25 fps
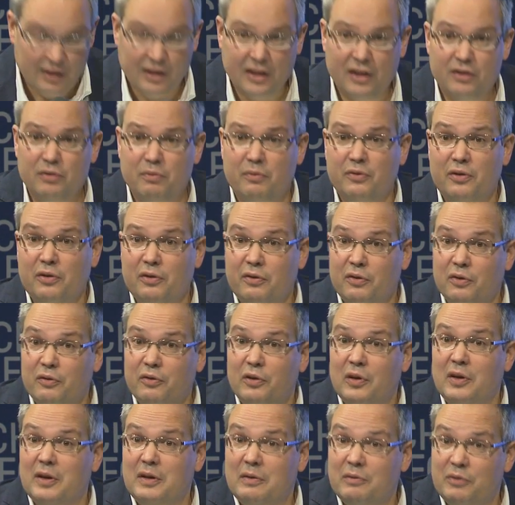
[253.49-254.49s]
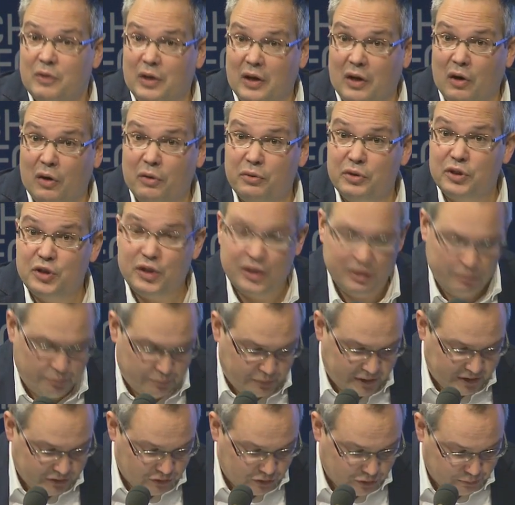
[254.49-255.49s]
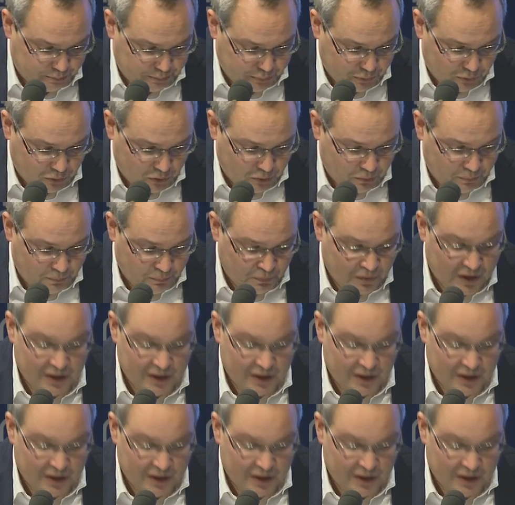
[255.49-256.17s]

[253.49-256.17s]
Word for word: Uh, ownership principle,